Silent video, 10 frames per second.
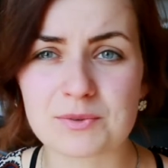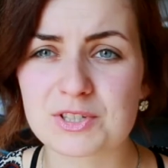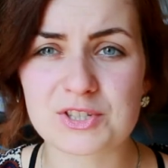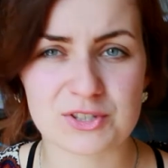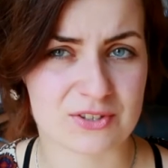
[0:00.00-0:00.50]

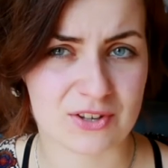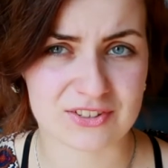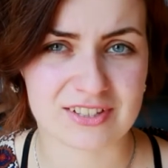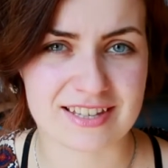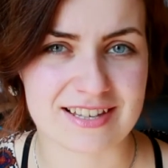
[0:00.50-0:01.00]
which is
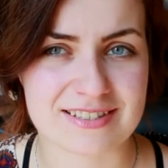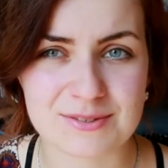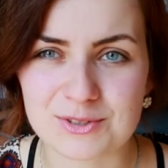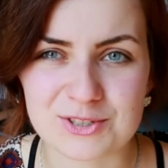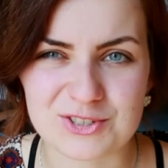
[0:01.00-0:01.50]
not the case
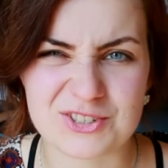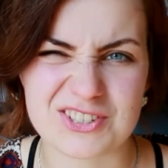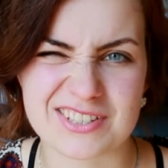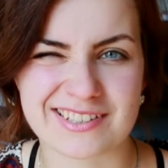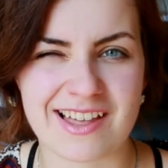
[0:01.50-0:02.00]
which is
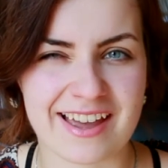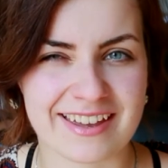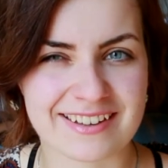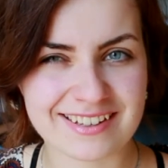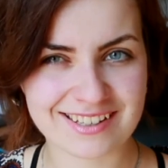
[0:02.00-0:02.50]
just a
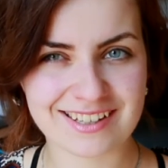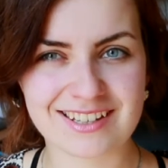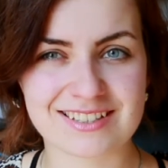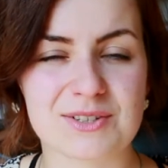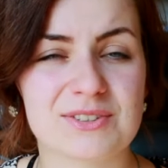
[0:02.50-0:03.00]
lie
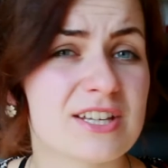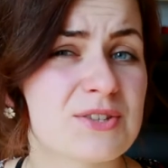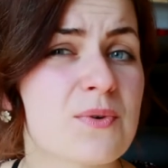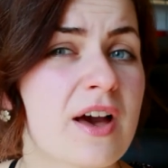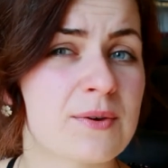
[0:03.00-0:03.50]
so
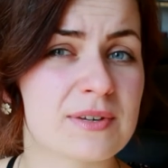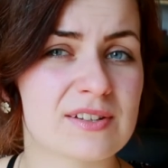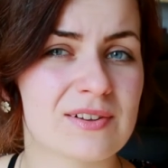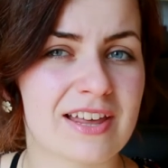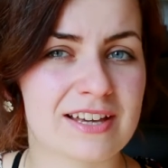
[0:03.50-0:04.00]
that's why we
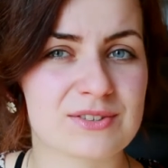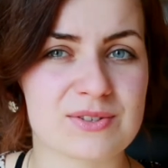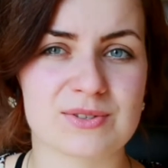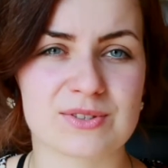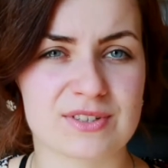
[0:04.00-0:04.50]
don't like to
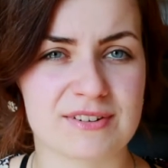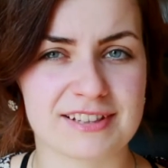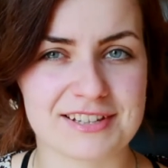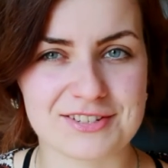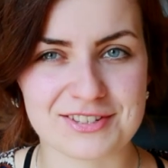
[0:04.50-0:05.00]
use
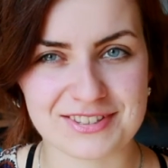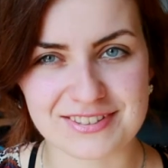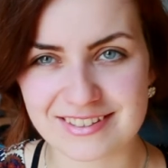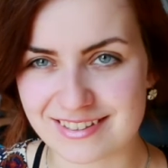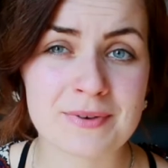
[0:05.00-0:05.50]
travel agents.
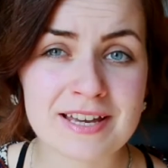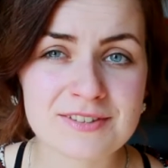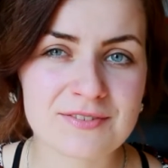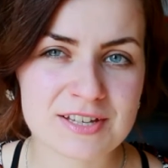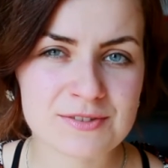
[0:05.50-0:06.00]
My
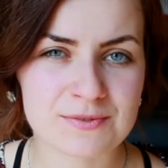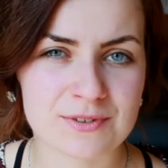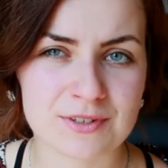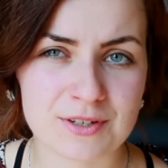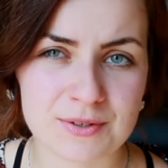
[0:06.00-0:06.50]
advice
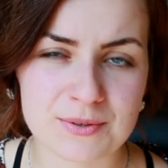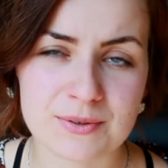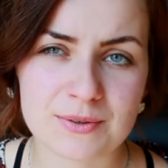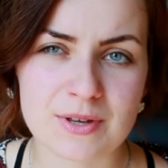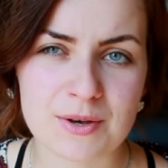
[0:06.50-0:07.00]
for
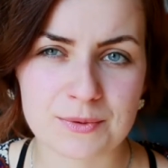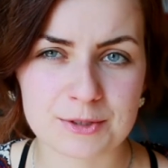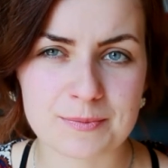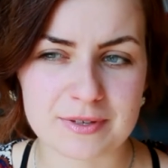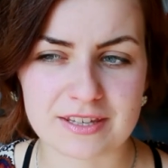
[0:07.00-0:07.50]
you
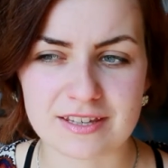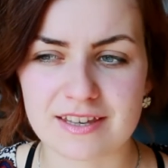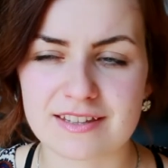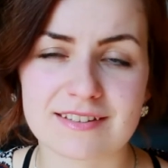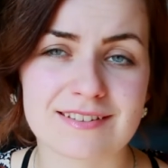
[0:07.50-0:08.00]
would be,
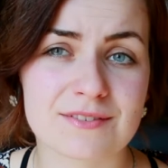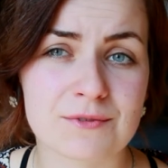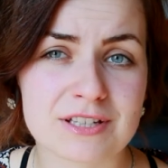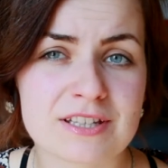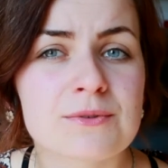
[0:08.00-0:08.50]
and
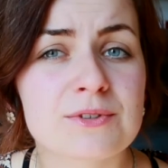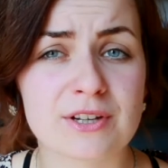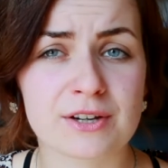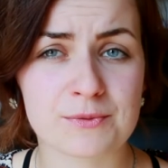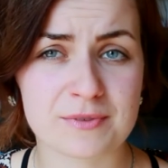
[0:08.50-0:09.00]
what I would
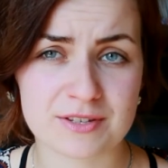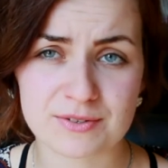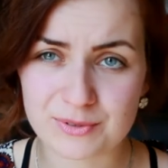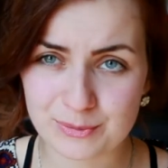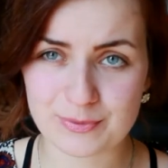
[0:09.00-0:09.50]

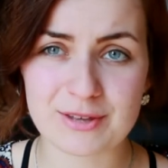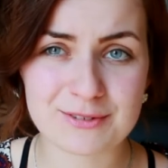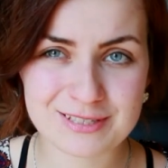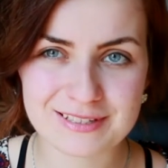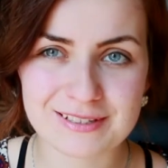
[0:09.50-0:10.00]
recommend to
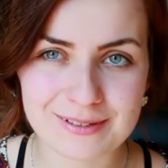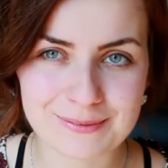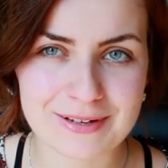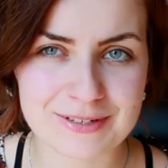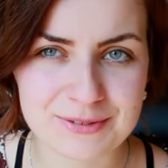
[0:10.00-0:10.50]
every single
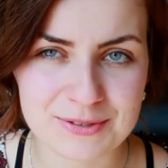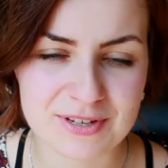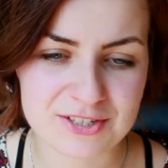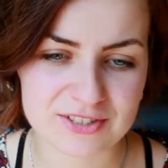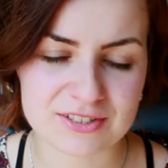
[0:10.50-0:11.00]
one who's
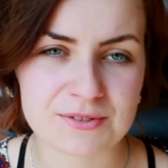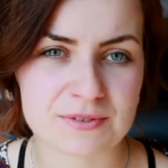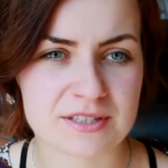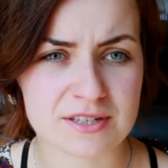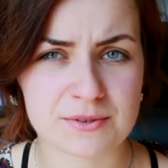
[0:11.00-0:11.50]
watching this
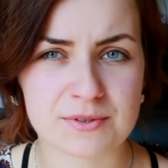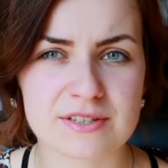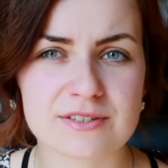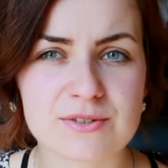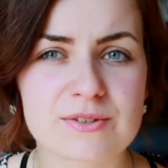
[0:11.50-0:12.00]
video,
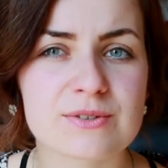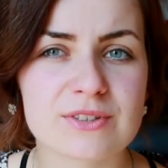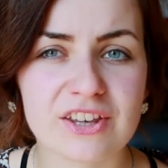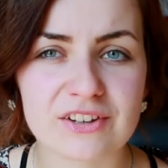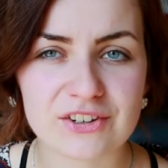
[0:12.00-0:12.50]
is to
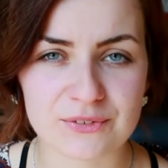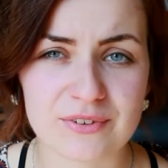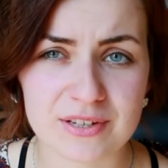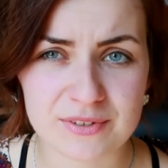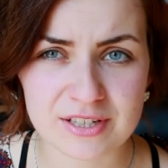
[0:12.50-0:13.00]
do their
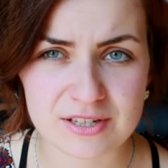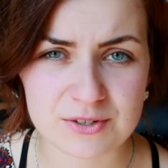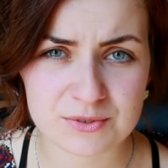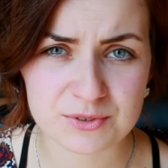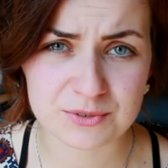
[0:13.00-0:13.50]
very
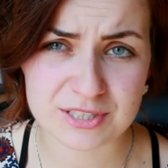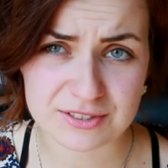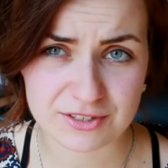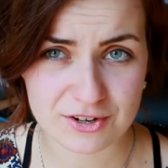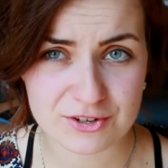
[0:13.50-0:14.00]
own
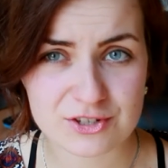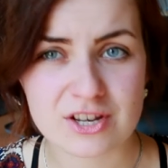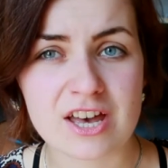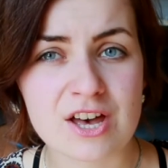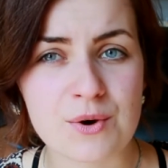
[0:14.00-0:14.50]
research.
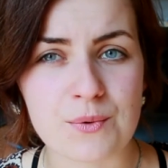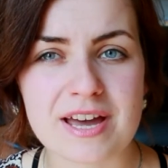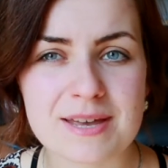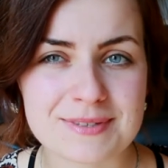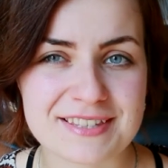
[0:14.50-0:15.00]

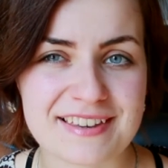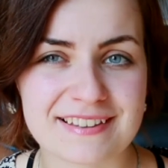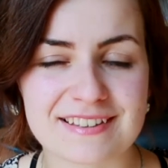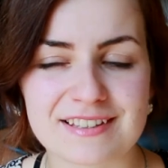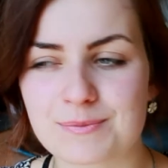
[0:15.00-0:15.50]
Why I'm
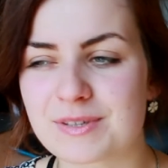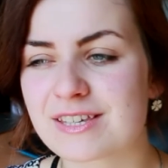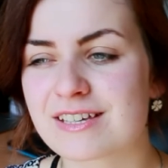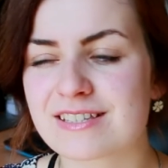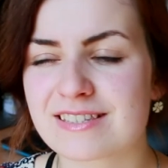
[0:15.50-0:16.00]
saying this?
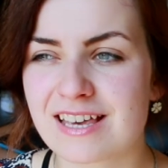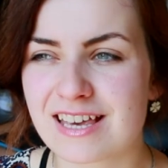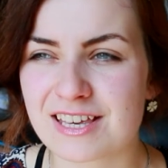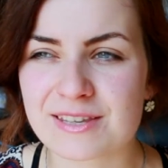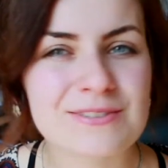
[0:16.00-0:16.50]
Because
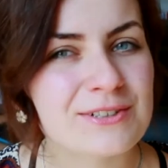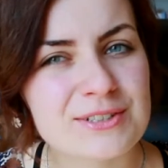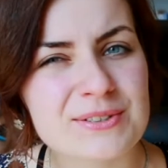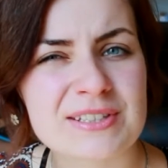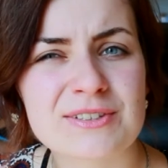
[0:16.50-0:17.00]
if
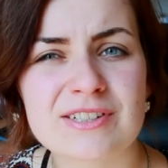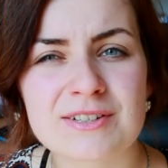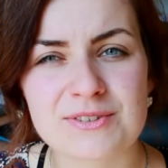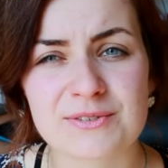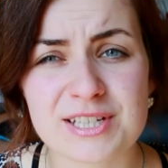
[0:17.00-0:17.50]
you're doing your
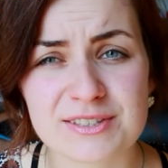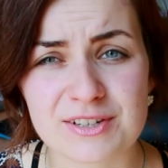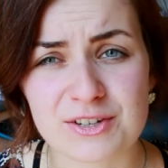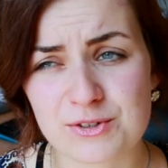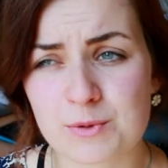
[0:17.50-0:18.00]
own
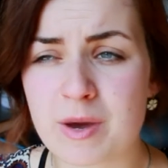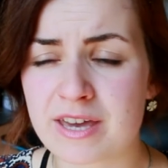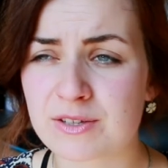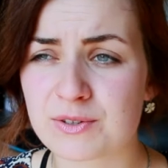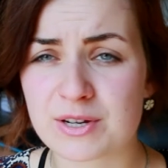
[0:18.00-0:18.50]
research, you're
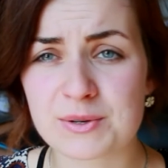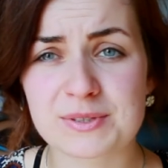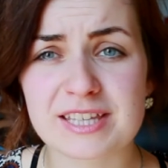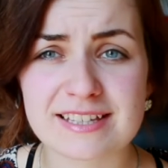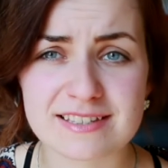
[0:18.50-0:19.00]
buying your
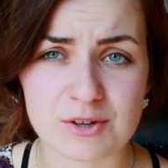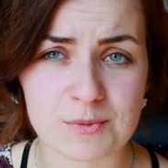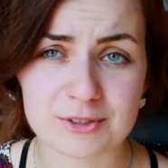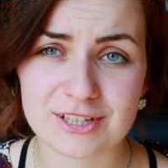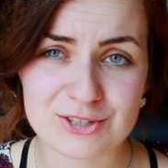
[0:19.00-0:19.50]
own tickets,
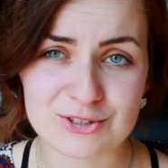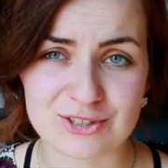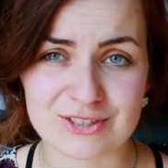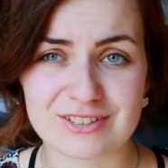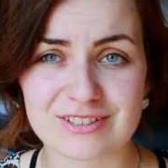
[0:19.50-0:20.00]

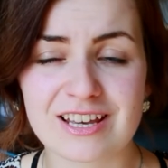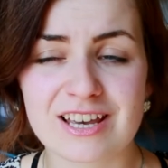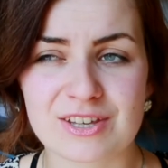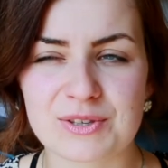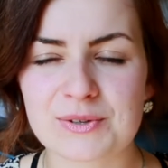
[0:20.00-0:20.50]
accommodation,
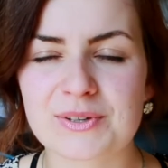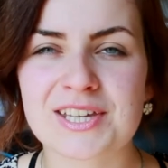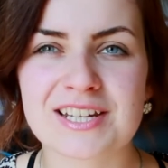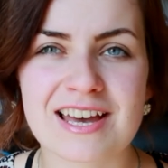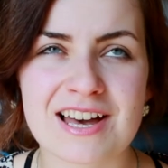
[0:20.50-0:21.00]
you
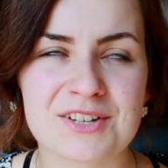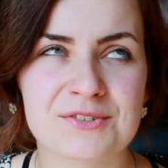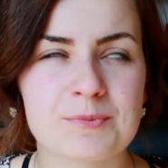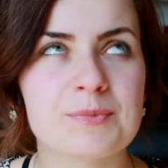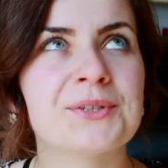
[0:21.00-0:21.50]
can
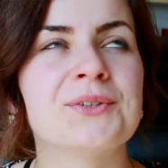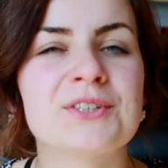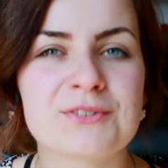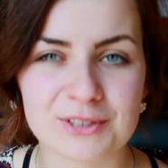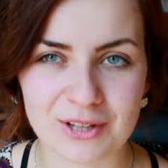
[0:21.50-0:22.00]
have
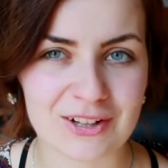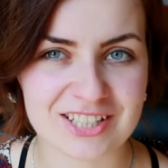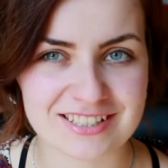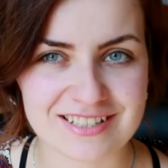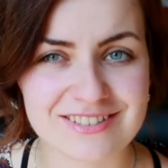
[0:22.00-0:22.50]
beautiful
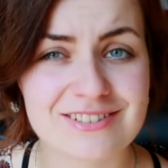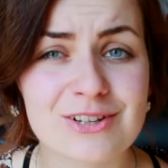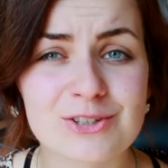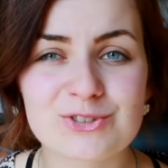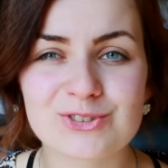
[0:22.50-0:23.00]
holidays,
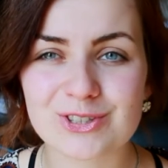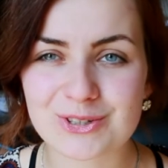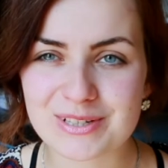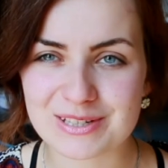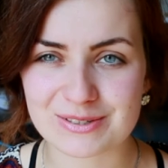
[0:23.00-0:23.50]

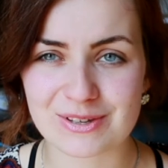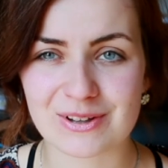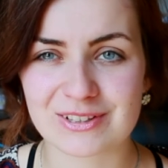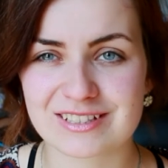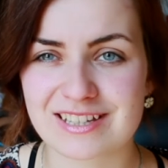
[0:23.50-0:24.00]
luxurious
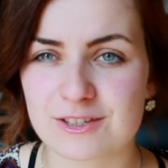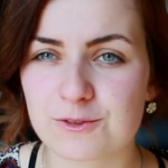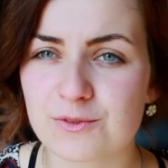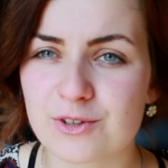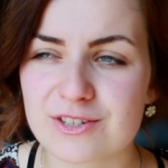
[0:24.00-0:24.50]

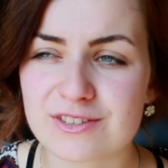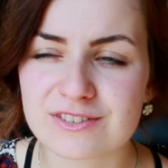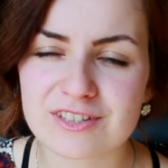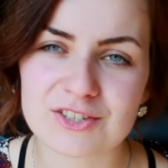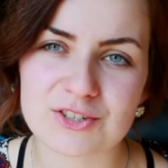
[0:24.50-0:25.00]
holidays for
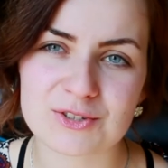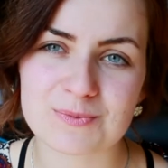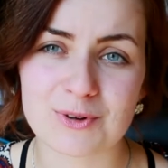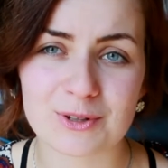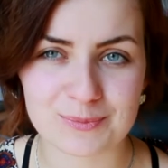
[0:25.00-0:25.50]
such a
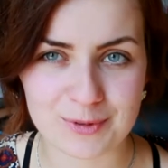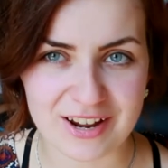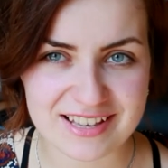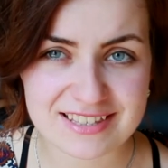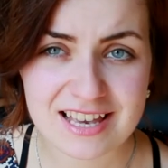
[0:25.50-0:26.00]
small
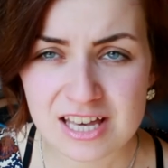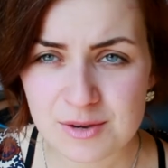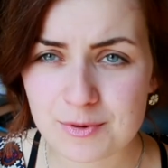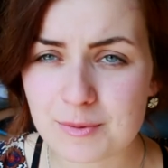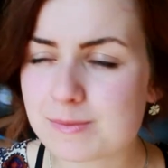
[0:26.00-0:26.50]
price,
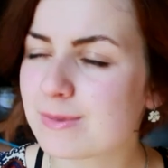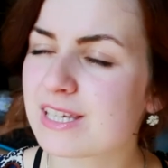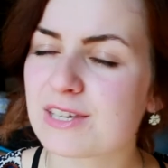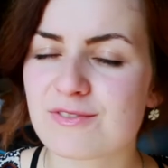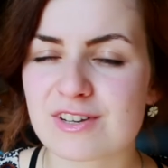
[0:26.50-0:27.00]
probably
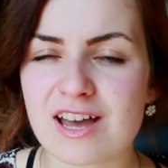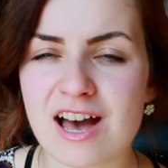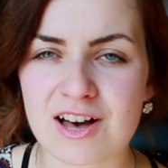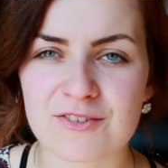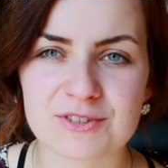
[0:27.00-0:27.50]
even
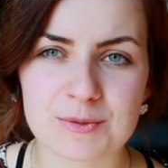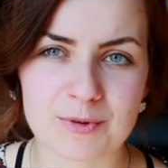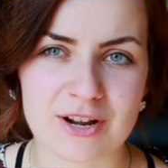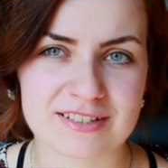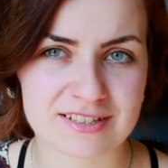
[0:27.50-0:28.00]
half the
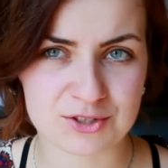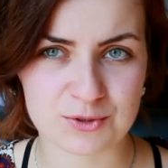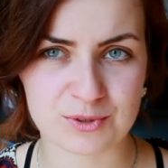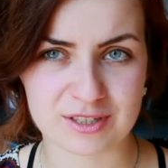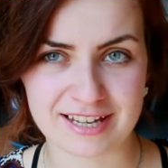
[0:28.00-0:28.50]
price that
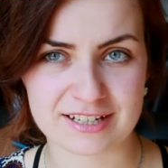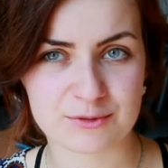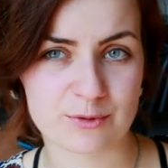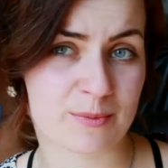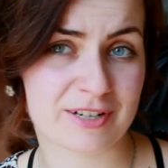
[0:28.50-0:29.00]
you would get
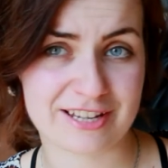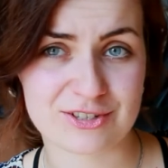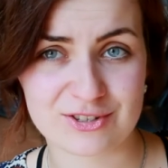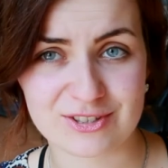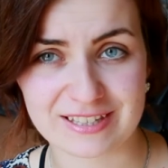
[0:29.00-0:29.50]
it from an
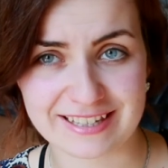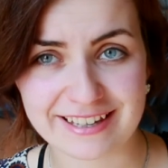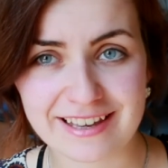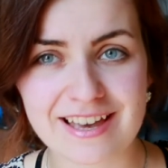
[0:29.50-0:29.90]
agency.